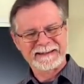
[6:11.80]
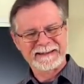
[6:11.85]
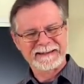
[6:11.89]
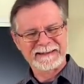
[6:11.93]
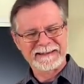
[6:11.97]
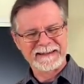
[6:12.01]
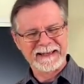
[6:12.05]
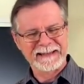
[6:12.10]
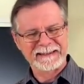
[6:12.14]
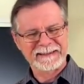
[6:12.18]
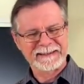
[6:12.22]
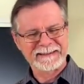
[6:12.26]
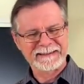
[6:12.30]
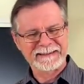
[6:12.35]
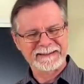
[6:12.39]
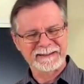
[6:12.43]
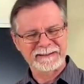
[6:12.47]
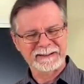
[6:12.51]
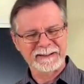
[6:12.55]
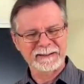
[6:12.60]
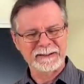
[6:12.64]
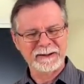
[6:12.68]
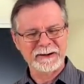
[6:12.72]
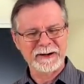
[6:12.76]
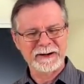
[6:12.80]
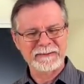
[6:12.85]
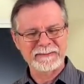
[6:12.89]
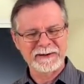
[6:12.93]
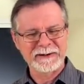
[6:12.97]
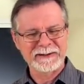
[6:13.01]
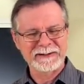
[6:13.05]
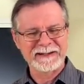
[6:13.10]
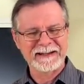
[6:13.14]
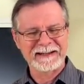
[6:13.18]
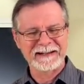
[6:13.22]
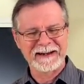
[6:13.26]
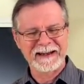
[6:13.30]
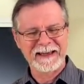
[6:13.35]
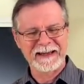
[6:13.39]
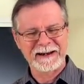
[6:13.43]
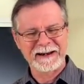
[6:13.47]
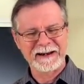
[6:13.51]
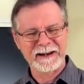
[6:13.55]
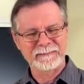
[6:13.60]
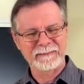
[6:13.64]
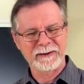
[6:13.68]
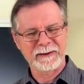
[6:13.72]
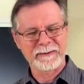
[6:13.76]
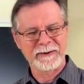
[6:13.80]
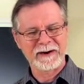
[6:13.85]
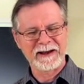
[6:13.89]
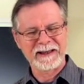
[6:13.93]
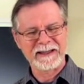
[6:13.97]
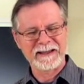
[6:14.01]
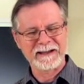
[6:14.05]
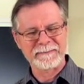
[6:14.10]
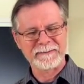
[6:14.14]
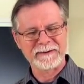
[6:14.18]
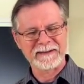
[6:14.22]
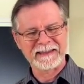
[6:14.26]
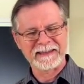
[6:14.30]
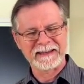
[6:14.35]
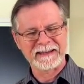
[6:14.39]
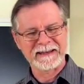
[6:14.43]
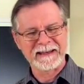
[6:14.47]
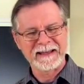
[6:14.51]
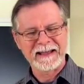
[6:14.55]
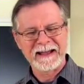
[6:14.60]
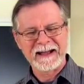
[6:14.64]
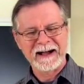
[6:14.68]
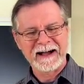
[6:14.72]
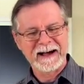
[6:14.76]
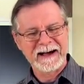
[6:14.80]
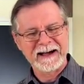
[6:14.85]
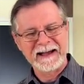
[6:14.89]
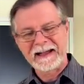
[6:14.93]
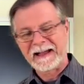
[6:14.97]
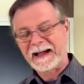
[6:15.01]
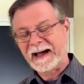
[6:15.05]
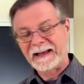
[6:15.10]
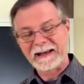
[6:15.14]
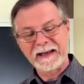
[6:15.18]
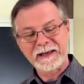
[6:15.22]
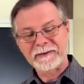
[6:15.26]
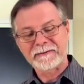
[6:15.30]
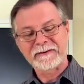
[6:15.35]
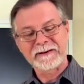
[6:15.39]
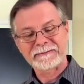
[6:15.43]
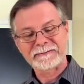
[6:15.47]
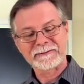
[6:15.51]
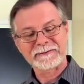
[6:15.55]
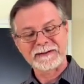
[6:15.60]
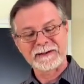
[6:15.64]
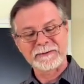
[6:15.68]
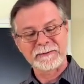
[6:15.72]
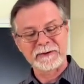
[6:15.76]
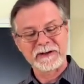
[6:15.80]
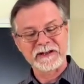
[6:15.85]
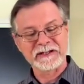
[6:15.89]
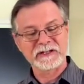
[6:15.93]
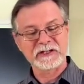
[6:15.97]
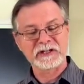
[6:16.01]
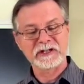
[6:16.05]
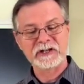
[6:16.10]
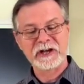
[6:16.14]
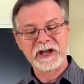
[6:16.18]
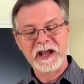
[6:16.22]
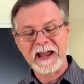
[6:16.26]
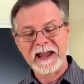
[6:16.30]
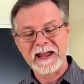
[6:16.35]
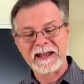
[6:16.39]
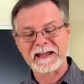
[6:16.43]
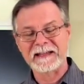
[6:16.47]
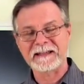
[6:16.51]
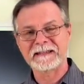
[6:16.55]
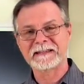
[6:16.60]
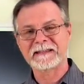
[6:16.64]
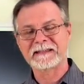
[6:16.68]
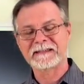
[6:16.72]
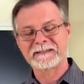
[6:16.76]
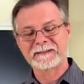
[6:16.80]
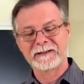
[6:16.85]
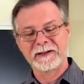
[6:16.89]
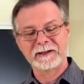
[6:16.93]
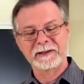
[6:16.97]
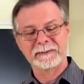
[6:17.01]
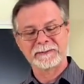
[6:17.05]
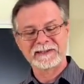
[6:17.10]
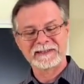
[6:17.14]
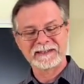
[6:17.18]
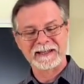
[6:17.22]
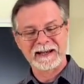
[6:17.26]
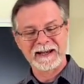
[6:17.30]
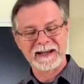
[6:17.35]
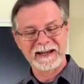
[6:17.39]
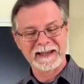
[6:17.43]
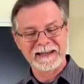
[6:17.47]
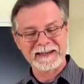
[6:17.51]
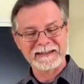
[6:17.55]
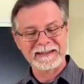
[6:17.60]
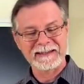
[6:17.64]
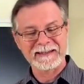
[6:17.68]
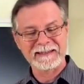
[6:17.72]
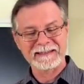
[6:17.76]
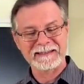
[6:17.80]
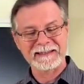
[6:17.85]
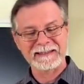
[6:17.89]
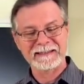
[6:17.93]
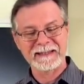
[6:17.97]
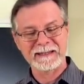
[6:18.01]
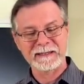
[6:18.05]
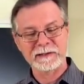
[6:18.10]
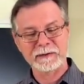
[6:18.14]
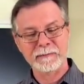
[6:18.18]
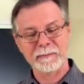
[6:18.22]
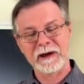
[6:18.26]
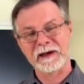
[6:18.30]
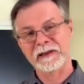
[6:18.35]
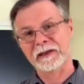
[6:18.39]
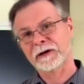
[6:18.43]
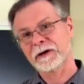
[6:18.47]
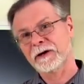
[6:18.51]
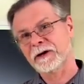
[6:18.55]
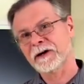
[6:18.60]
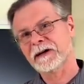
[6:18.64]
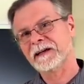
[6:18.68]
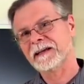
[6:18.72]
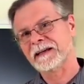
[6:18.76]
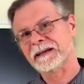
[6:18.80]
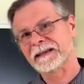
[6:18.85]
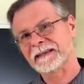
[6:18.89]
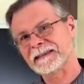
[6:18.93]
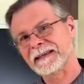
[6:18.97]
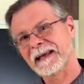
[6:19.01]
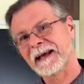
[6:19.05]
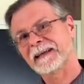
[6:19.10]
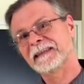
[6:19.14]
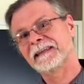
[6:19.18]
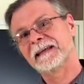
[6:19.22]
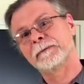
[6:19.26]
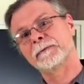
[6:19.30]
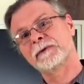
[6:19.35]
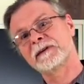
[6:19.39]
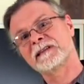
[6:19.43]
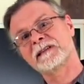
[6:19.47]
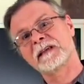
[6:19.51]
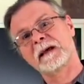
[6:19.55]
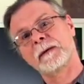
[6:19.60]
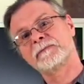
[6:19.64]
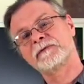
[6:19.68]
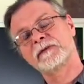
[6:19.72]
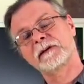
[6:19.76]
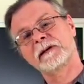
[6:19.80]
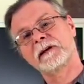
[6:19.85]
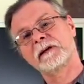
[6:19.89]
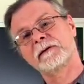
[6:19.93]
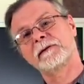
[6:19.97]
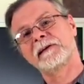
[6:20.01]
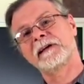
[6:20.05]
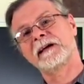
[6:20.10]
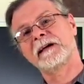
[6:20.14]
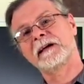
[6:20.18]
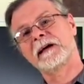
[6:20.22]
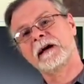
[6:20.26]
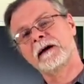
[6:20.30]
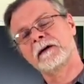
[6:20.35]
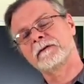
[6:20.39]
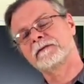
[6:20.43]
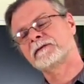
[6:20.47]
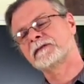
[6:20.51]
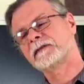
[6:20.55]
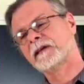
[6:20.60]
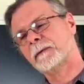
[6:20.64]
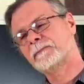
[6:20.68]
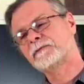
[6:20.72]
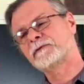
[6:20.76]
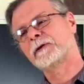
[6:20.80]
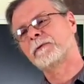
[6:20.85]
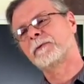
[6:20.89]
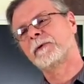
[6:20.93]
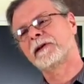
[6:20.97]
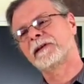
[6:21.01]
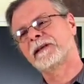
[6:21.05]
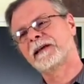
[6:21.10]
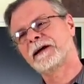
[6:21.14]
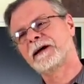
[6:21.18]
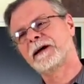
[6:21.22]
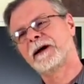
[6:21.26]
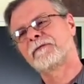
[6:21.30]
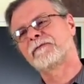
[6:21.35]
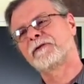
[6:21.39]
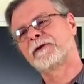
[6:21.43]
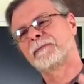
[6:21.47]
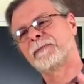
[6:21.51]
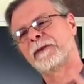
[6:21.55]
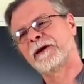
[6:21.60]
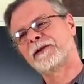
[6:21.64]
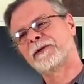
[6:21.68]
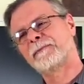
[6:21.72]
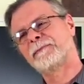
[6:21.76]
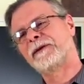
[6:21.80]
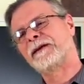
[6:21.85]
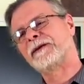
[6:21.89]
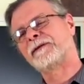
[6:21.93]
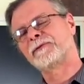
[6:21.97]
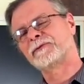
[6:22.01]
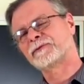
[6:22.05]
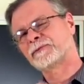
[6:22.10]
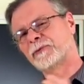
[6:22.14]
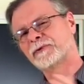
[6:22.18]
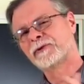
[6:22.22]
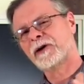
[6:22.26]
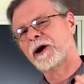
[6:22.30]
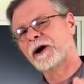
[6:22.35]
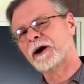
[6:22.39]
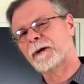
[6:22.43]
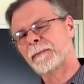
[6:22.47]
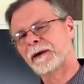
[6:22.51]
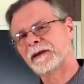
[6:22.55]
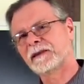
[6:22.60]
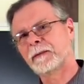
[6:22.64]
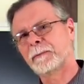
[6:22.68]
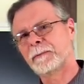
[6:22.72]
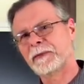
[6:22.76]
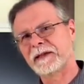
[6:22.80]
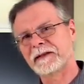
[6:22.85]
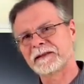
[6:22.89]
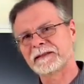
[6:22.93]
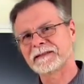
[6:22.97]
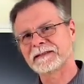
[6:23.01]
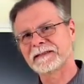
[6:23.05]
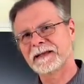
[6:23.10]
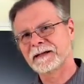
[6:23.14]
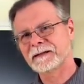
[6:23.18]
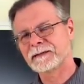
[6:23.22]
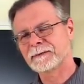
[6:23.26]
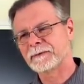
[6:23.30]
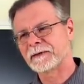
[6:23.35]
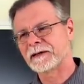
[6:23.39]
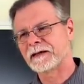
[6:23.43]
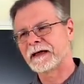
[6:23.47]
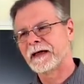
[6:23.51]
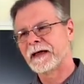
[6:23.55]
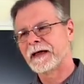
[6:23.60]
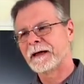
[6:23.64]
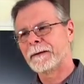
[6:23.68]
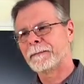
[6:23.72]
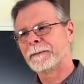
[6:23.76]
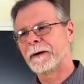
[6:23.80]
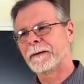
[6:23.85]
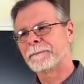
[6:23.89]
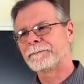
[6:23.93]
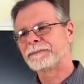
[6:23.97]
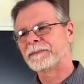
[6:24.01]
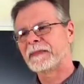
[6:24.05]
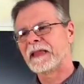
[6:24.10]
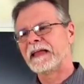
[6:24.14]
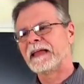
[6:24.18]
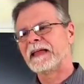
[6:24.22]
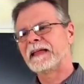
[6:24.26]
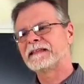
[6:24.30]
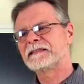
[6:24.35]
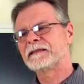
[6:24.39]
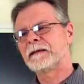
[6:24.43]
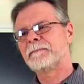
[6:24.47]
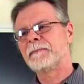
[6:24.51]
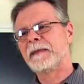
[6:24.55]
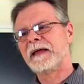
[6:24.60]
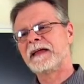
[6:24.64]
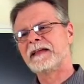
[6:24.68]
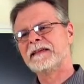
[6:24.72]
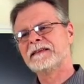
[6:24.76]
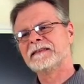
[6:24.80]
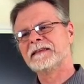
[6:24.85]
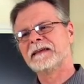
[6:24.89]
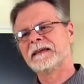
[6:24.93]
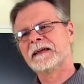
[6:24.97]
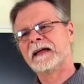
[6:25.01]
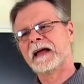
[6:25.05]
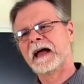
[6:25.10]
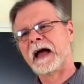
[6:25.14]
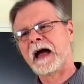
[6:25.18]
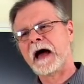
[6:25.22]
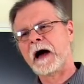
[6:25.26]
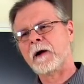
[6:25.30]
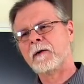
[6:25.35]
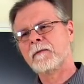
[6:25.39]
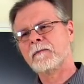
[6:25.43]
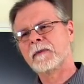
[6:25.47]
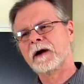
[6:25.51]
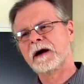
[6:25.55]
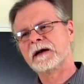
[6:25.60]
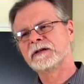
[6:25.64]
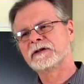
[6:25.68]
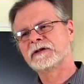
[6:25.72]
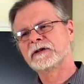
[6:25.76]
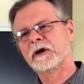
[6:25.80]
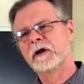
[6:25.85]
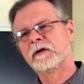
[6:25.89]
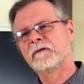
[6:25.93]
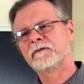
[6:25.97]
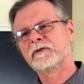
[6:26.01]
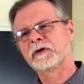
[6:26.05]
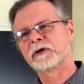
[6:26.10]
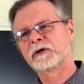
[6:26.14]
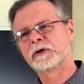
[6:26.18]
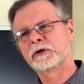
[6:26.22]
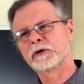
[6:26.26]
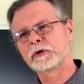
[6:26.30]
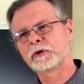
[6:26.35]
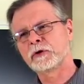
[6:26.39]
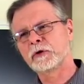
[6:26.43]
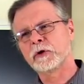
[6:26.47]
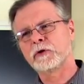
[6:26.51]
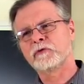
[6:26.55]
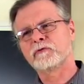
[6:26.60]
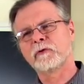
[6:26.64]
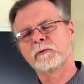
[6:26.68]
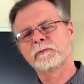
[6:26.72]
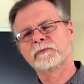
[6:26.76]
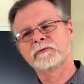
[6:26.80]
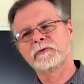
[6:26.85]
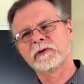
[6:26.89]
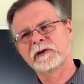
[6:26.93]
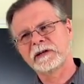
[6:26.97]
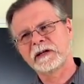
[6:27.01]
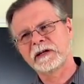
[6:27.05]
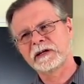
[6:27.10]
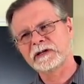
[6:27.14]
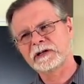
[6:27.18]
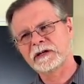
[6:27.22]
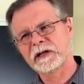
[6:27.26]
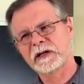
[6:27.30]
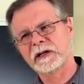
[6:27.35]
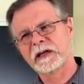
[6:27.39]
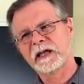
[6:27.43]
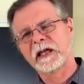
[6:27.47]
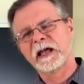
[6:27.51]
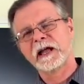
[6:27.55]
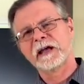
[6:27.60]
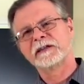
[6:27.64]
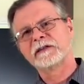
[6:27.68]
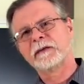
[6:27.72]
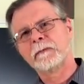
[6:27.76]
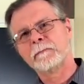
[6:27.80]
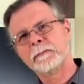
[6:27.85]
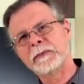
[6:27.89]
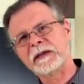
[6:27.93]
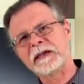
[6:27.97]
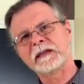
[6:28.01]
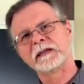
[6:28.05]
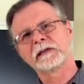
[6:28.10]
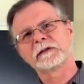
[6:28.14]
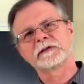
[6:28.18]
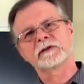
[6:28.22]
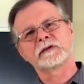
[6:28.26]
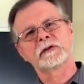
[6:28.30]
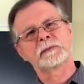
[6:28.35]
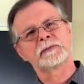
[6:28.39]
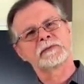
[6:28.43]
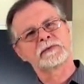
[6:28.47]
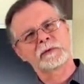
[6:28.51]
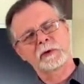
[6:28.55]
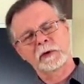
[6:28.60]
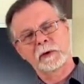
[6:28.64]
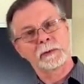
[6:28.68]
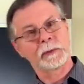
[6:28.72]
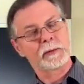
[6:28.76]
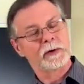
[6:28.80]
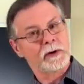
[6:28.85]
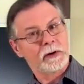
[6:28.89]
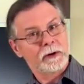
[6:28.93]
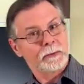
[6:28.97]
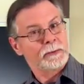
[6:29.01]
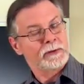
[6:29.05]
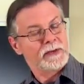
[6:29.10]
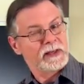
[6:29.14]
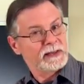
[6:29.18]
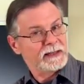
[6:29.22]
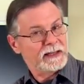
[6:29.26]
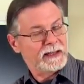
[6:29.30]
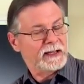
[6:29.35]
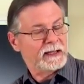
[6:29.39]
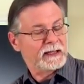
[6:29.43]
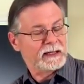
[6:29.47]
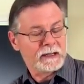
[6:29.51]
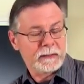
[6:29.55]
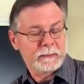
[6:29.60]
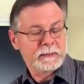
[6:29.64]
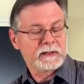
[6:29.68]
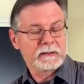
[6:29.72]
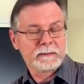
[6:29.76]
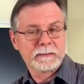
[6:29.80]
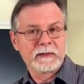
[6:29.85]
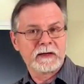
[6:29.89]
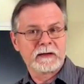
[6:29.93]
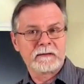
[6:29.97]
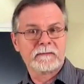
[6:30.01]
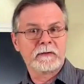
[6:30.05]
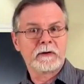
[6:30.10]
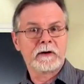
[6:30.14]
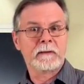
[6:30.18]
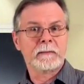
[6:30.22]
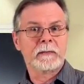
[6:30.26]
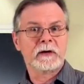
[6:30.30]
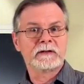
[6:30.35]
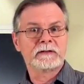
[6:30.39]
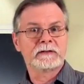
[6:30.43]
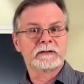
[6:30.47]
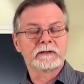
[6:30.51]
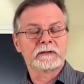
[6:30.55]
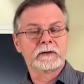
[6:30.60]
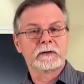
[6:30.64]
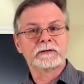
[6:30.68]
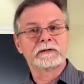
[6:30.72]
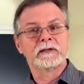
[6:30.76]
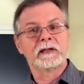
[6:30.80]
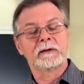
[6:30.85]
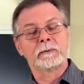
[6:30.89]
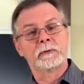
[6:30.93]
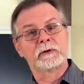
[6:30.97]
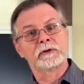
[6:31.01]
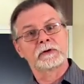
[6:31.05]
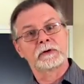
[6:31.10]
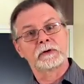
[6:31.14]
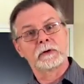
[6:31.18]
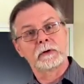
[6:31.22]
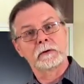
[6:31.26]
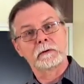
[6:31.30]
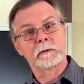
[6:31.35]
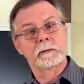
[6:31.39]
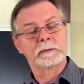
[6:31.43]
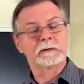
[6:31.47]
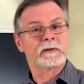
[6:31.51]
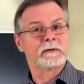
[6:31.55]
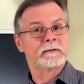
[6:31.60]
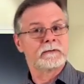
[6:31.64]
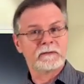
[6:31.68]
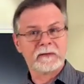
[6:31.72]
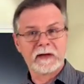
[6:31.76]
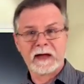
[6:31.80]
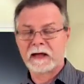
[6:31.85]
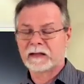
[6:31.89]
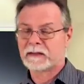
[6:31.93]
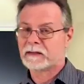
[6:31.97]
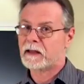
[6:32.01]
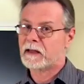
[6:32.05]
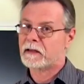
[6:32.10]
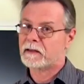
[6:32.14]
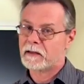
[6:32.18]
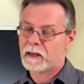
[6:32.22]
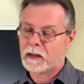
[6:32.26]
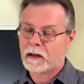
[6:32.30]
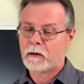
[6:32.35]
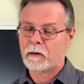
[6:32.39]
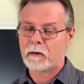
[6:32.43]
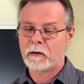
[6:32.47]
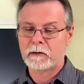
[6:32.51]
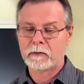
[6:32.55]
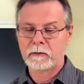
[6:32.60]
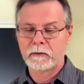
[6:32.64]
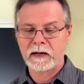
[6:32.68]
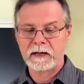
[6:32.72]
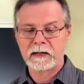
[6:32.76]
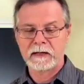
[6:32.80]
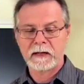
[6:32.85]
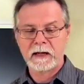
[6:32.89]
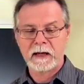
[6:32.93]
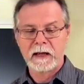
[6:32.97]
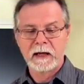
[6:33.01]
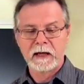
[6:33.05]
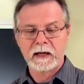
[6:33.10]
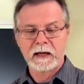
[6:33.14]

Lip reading: she sang this song, The Locomotion, and had a number one hit with it. Another interesting one is Chains, a song that was done in 1962 by the Cookies that was subsequently covered by the Beatles. We'll talk about the Beatles next week, but it's amazing how much of the girl group tradition the Beatles absorbed. We don't really think of them as being very much associated with girl groups. In fact, they owe a great